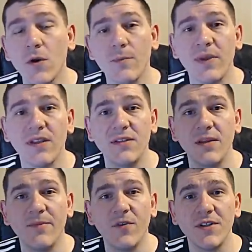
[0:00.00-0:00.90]
big tip
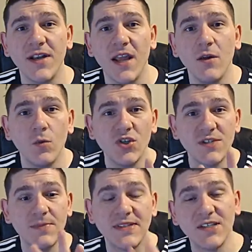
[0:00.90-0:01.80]
for today, which is
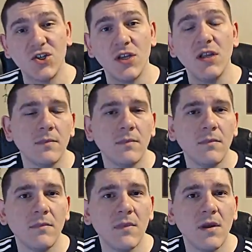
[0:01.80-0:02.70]
positioning.
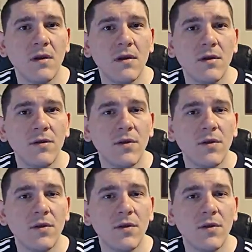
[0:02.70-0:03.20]
There are